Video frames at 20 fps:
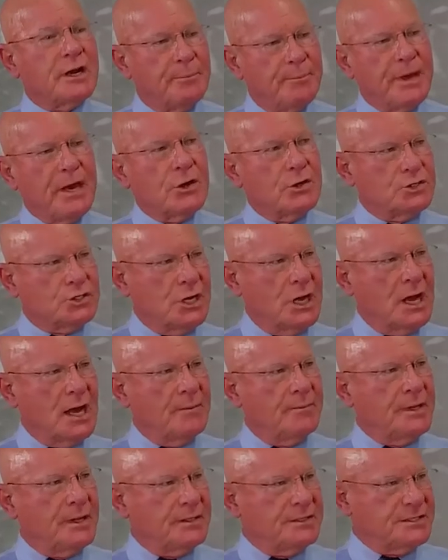a better
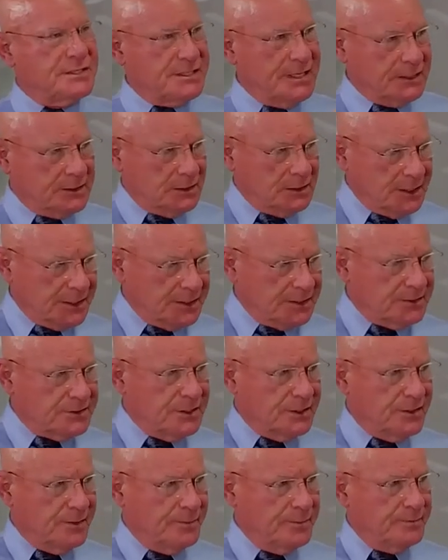job in signaling
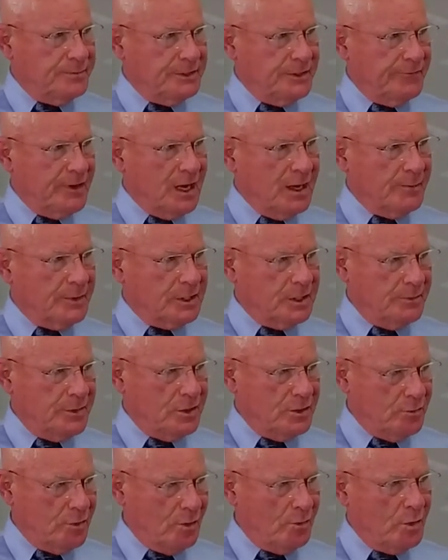to the development
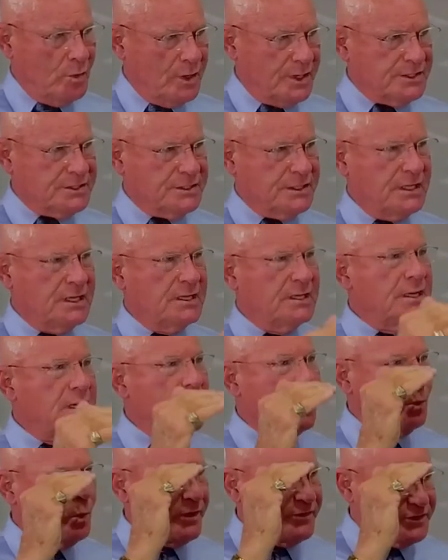community what we want to see.
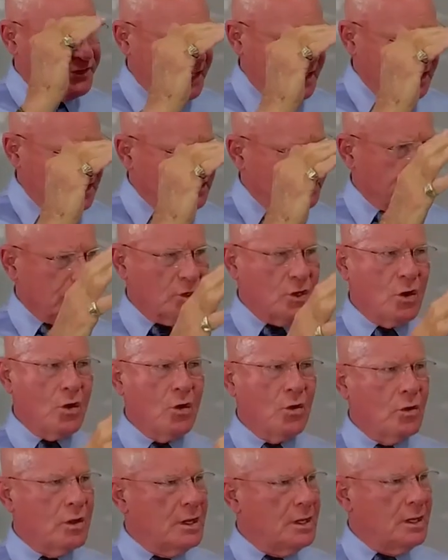We've set a clear
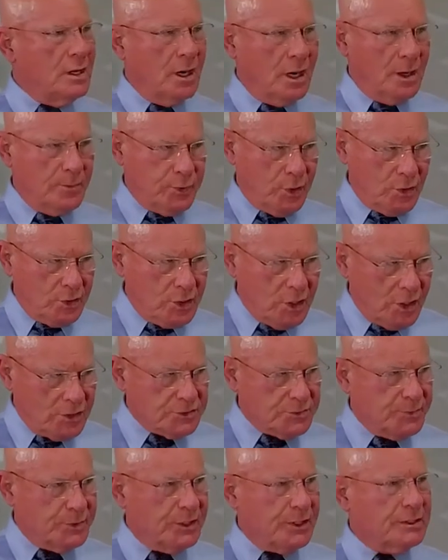goal. Our protocols
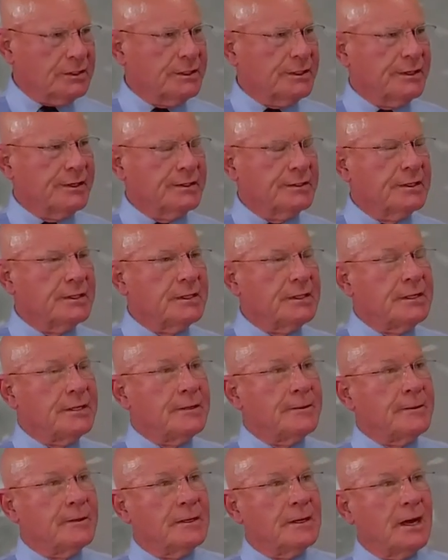are pretty clear.
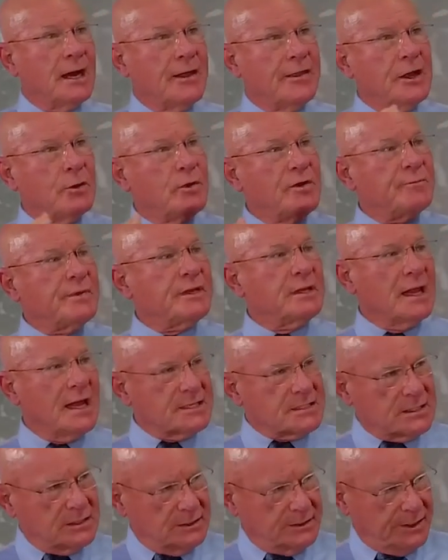I think we've been
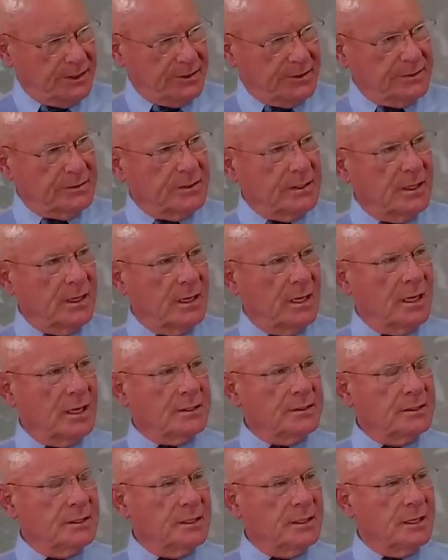less clear
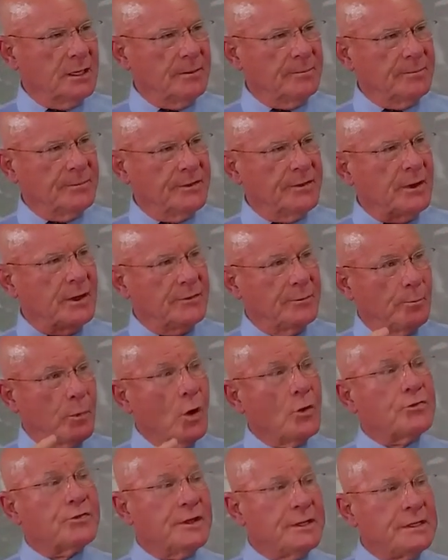on
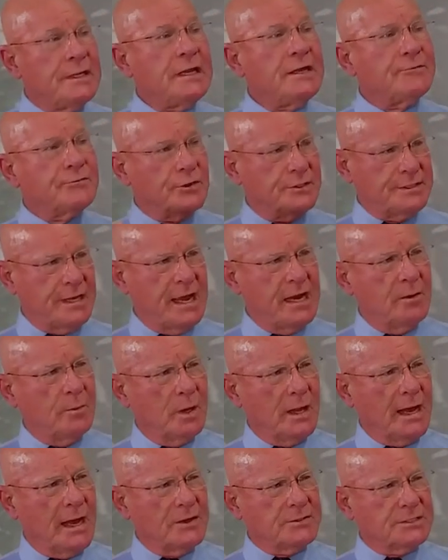both the need for
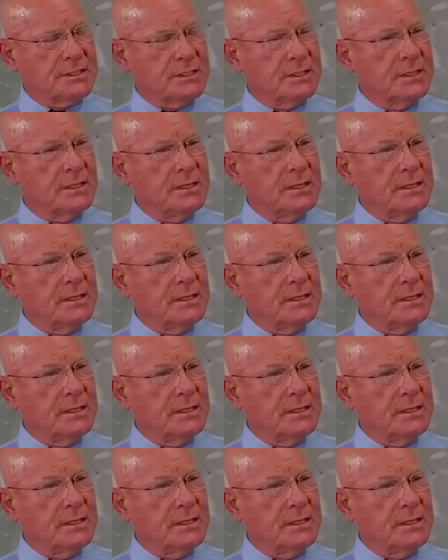attainable housing.